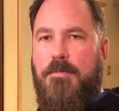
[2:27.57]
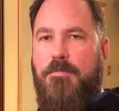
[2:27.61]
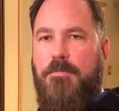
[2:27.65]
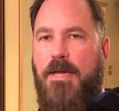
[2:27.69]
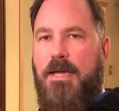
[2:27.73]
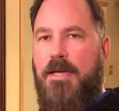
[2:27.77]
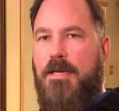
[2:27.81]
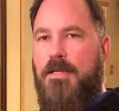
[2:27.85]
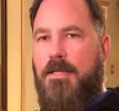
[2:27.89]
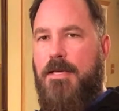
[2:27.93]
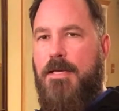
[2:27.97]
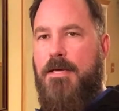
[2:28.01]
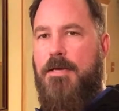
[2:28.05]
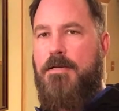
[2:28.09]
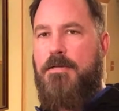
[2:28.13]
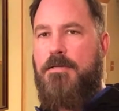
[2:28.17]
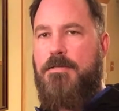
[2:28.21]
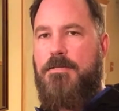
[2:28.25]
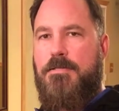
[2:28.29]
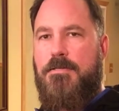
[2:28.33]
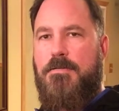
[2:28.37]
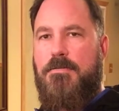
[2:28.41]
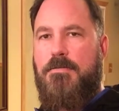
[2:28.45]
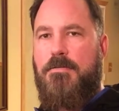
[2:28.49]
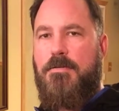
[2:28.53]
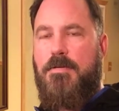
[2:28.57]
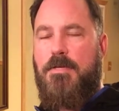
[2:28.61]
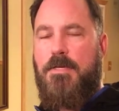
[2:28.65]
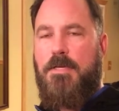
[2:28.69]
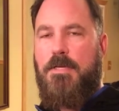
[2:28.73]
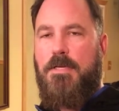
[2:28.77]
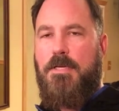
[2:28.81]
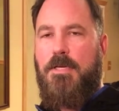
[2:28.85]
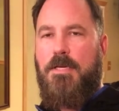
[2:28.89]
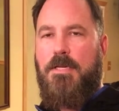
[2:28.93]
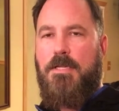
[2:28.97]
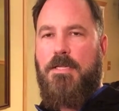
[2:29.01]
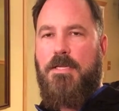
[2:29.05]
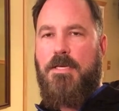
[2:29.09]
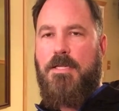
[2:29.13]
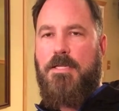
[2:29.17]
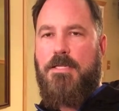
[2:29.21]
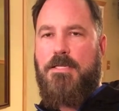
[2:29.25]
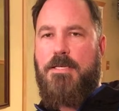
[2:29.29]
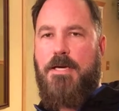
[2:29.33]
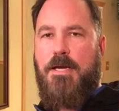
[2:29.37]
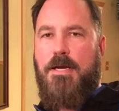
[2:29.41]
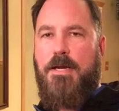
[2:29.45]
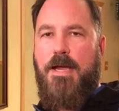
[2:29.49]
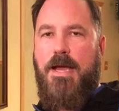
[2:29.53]
pale ales, anything
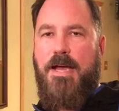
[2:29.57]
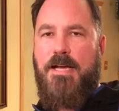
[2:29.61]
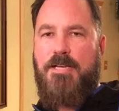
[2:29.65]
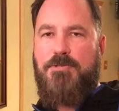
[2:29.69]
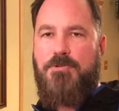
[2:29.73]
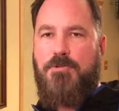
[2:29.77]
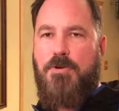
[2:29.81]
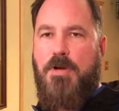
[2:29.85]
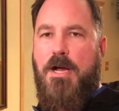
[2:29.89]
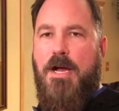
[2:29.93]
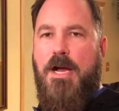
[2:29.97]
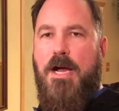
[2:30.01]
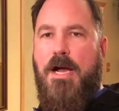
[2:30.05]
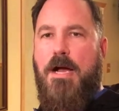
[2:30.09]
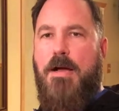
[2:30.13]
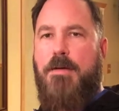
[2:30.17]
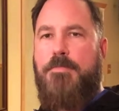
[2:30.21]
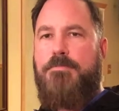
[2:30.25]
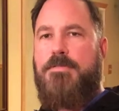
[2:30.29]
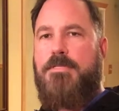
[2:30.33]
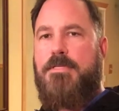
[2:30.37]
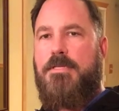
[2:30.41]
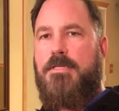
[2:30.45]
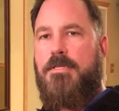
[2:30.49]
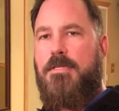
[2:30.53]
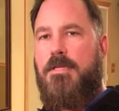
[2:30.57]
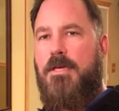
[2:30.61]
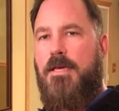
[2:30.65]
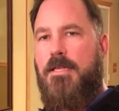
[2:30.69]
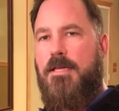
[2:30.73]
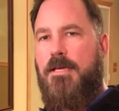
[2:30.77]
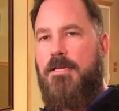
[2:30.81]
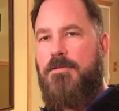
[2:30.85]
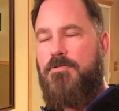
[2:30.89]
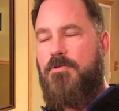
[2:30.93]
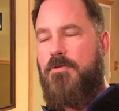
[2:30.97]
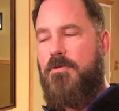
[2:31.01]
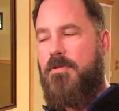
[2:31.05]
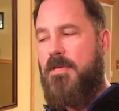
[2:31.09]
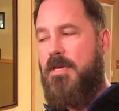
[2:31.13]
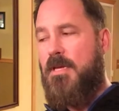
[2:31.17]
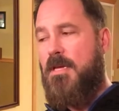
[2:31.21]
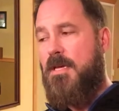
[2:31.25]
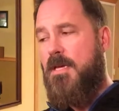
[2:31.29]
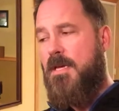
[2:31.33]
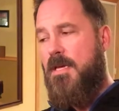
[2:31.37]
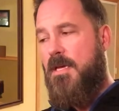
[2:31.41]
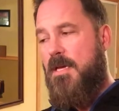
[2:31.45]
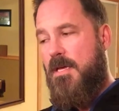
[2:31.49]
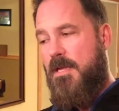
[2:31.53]
that's got extra hops and that sort of
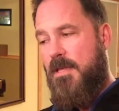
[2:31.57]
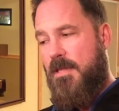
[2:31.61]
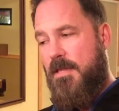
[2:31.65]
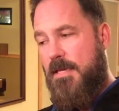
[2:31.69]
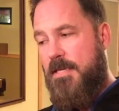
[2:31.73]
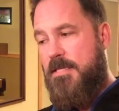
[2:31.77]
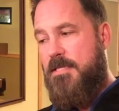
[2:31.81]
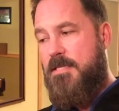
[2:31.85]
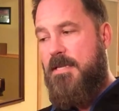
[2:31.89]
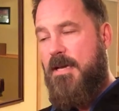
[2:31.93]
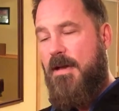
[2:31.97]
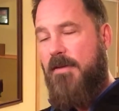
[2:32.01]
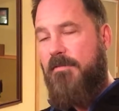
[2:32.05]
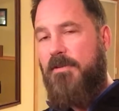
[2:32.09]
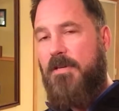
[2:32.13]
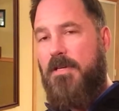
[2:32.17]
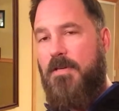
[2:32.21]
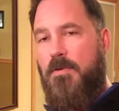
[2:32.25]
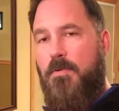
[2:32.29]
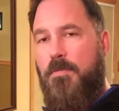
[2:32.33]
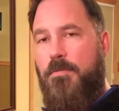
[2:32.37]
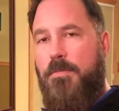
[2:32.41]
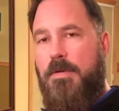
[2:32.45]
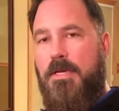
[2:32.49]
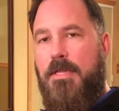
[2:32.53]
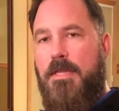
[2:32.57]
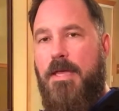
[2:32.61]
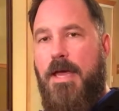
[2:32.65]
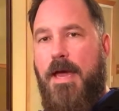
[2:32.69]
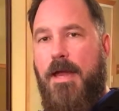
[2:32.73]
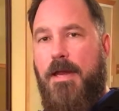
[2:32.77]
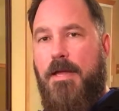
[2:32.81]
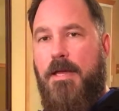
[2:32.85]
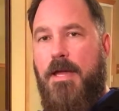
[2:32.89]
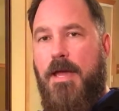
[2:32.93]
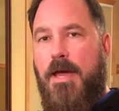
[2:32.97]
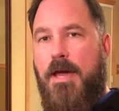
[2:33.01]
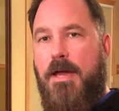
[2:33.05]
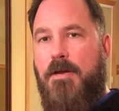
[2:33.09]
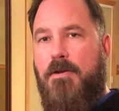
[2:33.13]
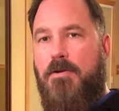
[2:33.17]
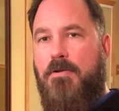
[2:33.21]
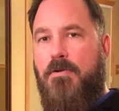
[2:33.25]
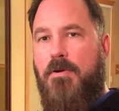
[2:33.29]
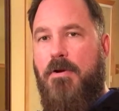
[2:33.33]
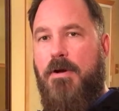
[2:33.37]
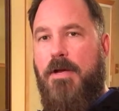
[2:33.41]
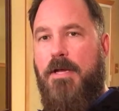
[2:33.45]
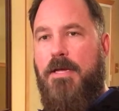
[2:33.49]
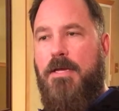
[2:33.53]
thing. This definitely would be in that
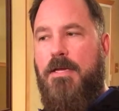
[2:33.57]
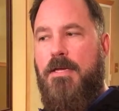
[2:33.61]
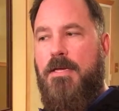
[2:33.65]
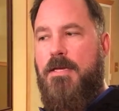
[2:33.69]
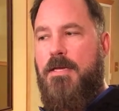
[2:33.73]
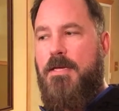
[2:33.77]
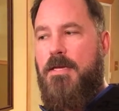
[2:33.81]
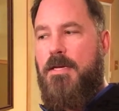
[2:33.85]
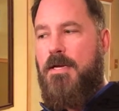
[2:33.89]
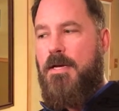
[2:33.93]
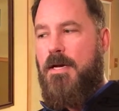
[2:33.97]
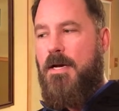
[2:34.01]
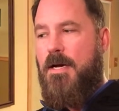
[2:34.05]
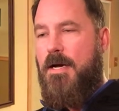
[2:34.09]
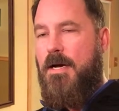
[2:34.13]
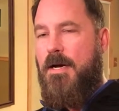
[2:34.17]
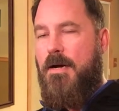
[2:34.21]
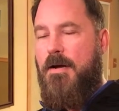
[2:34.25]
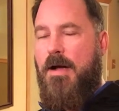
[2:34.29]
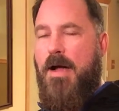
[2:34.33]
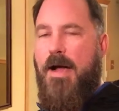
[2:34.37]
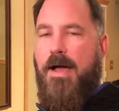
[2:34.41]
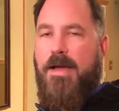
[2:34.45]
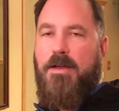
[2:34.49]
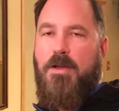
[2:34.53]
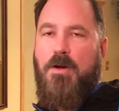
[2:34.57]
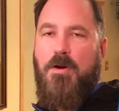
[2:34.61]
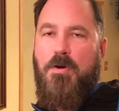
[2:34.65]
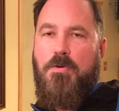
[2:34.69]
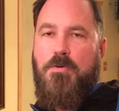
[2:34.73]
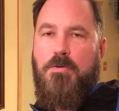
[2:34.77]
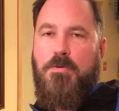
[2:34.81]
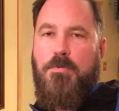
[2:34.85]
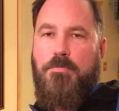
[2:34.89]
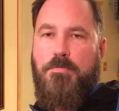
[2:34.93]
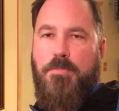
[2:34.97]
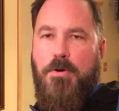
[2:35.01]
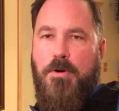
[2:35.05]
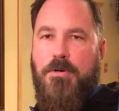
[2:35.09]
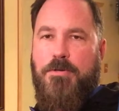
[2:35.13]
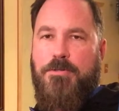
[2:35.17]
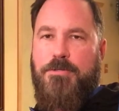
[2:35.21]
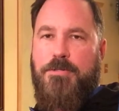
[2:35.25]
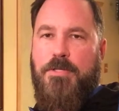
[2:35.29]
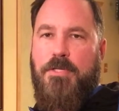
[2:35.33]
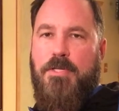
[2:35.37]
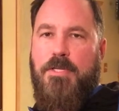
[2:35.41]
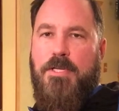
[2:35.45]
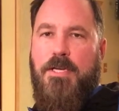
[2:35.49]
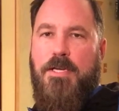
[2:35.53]
category. I don't
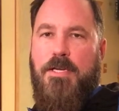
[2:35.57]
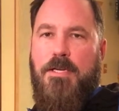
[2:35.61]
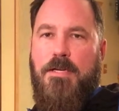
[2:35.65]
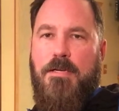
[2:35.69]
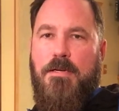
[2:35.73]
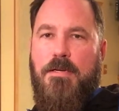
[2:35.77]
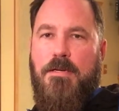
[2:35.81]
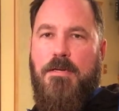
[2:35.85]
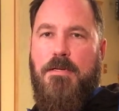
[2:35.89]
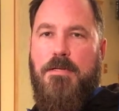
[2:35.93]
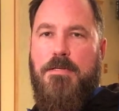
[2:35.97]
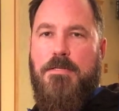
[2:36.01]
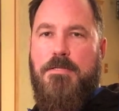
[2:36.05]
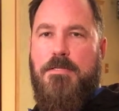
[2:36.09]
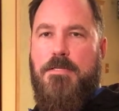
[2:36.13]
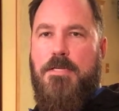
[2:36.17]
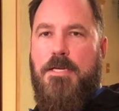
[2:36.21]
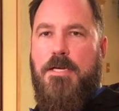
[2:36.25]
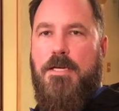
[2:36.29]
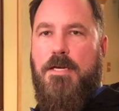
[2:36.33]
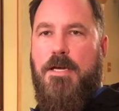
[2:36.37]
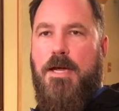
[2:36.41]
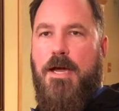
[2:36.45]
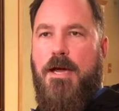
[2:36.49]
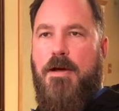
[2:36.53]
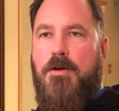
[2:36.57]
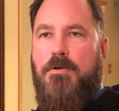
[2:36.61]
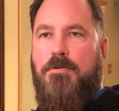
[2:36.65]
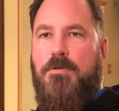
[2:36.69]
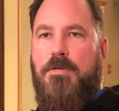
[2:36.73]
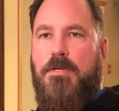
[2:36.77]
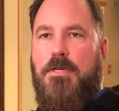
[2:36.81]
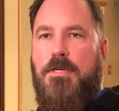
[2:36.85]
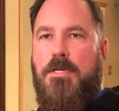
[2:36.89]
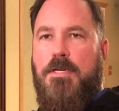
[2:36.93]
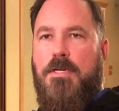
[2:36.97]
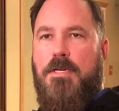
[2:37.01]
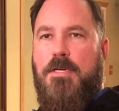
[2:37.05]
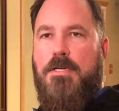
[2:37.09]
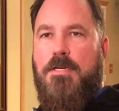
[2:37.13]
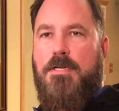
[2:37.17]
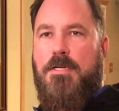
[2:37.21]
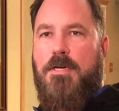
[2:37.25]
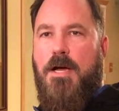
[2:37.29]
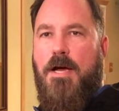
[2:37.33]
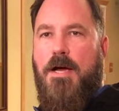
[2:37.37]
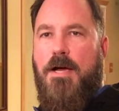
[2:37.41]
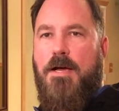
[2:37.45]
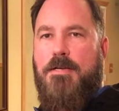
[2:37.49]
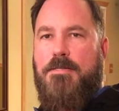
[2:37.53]
personally seek out
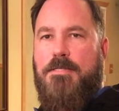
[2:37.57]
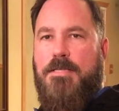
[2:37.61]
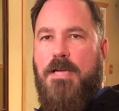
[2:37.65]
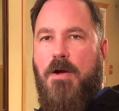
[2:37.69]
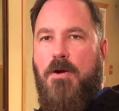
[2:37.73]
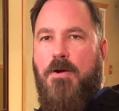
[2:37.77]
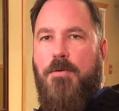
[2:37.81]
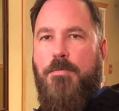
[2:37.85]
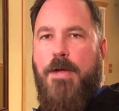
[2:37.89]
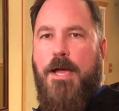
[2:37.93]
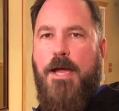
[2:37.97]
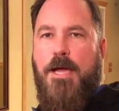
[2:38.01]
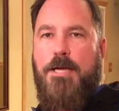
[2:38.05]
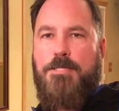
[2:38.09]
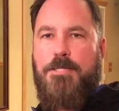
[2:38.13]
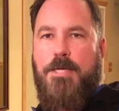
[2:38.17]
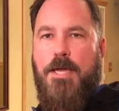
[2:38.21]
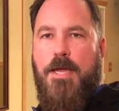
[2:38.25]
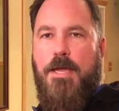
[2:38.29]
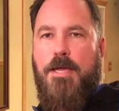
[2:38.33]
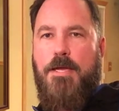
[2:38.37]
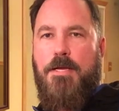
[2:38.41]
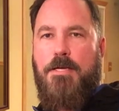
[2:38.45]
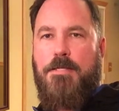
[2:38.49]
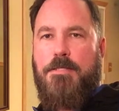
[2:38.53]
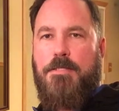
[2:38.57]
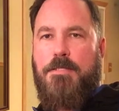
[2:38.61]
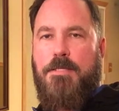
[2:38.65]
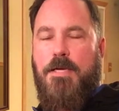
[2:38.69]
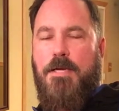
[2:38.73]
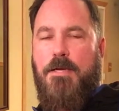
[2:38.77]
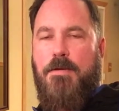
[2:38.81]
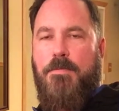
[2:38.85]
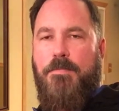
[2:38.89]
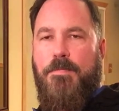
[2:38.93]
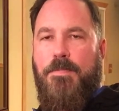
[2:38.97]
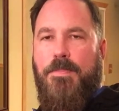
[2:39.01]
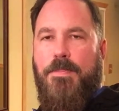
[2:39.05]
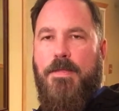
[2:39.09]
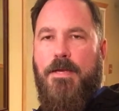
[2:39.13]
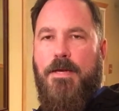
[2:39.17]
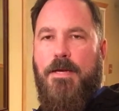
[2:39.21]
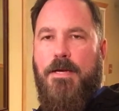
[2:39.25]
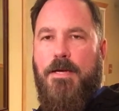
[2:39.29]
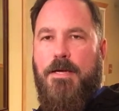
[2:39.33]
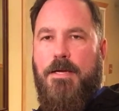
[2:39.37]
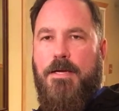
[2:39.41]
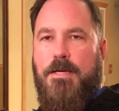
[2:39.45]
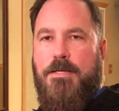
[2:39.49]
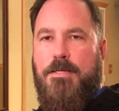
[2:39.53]
sour mash ales.
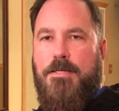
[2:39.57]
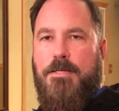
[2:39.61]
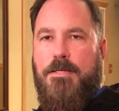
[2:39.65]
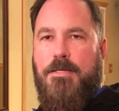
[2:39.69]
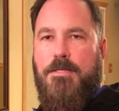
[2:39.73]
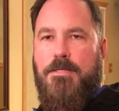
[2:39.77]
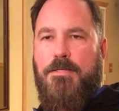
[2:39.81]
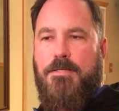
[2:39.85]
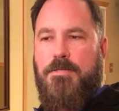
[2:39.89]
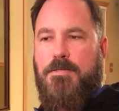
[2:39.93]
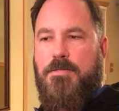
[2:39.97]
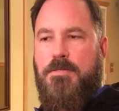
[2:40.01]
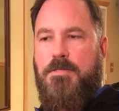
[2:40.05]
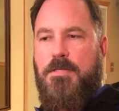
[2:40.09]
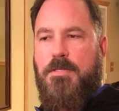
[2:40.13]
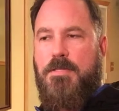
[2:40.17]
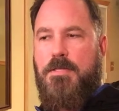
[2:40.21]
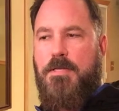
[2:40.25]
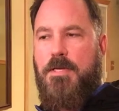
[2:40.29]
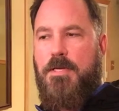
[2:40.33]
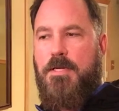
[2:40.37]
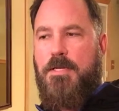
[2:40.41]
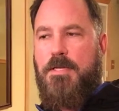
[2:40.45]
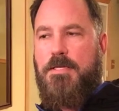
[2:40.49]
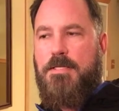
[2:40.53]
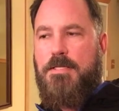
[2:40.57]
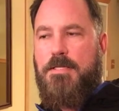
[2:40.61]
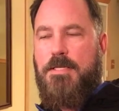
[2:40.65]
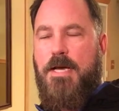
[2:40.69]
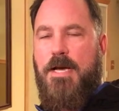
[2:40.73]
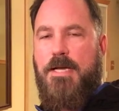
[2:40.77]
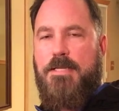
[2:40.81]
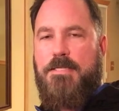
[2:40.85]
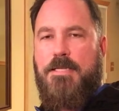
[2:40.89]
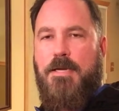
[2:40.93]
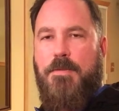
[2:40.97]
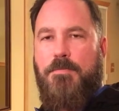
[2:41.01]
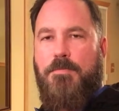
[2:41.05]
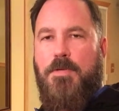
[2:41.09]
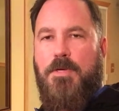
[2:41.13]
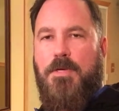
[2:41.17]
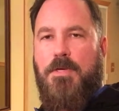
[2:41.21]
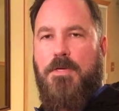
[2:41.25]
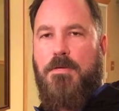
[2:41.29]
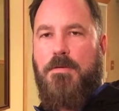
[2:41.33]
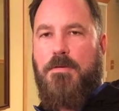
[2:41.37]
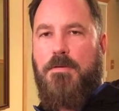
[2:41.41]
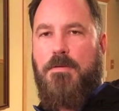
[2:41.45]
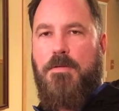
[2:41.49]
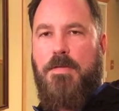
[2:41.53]
It's not
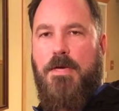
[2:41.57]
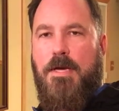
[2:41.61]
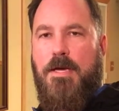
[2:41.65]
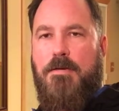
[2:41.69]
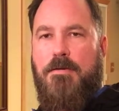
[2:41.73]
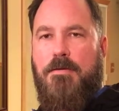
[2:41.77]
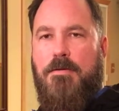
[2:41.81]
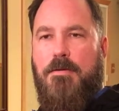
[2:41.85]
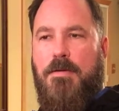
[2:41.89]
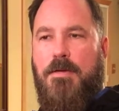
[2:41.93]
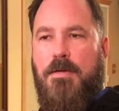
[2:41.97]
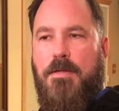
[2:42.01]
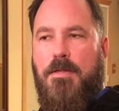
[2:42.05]
something that